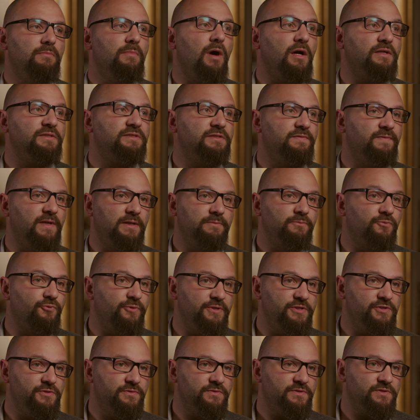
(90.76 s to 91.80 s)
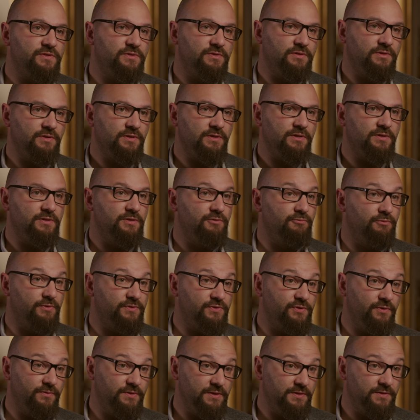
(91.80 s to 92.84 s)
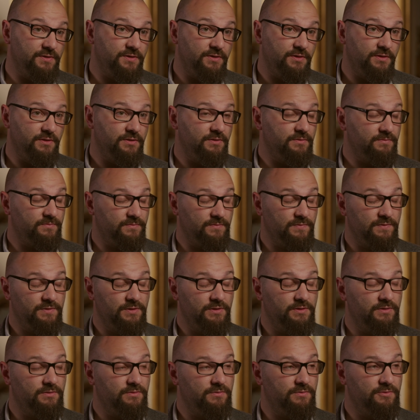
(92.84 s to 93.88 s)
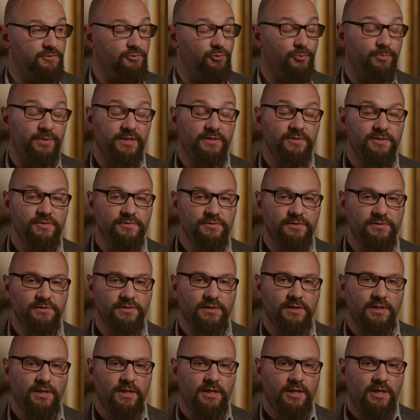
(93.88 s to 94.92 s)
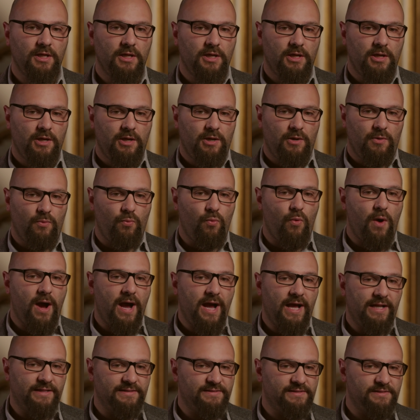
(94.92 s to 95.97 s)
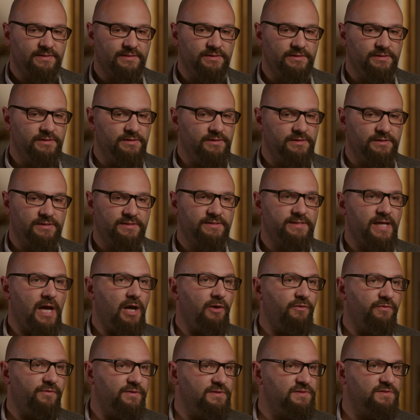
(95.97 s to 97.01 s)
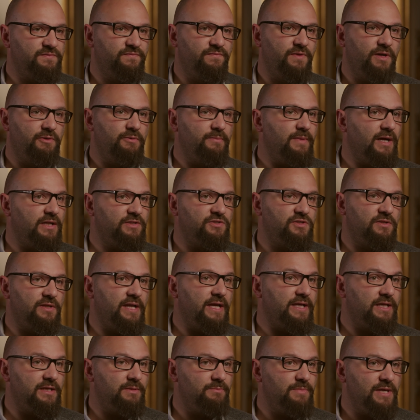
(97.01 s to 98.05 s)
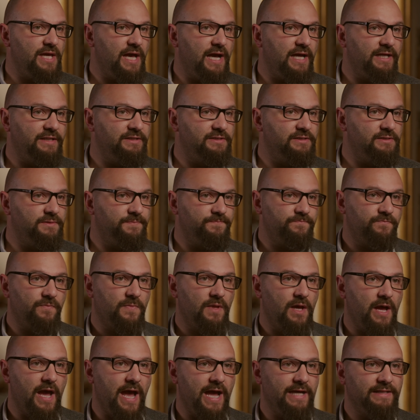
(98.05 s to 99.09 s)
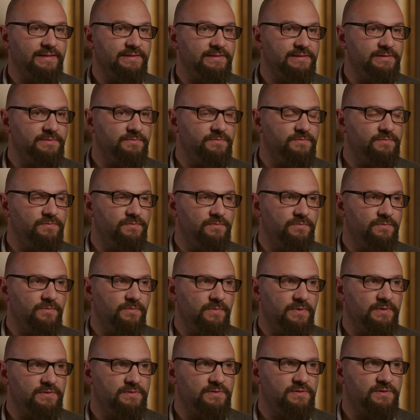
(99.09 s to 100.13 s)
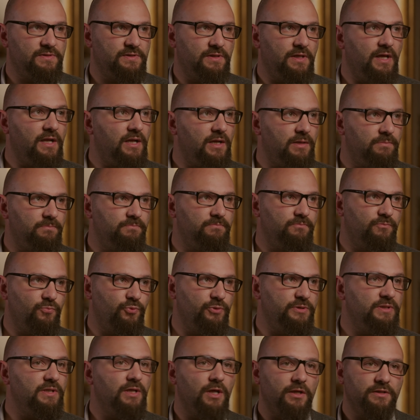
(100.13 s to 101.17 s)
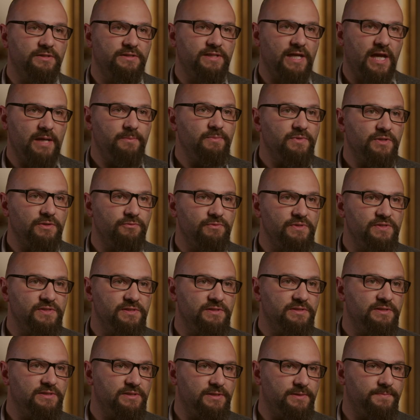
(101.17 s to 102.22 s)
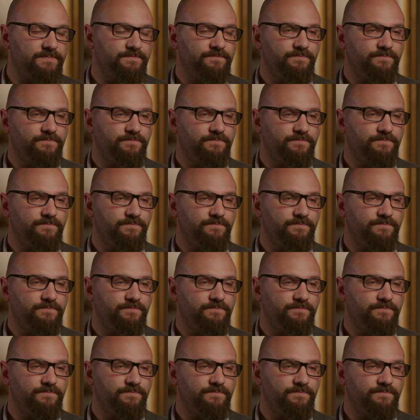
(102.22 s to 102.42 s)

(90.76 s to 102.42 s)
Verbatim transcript: most developed regions uh, in the Eurozone and the, the European Union, whilst the South is very much lagging behind, uh, and it's a pretty long time there isn't uh,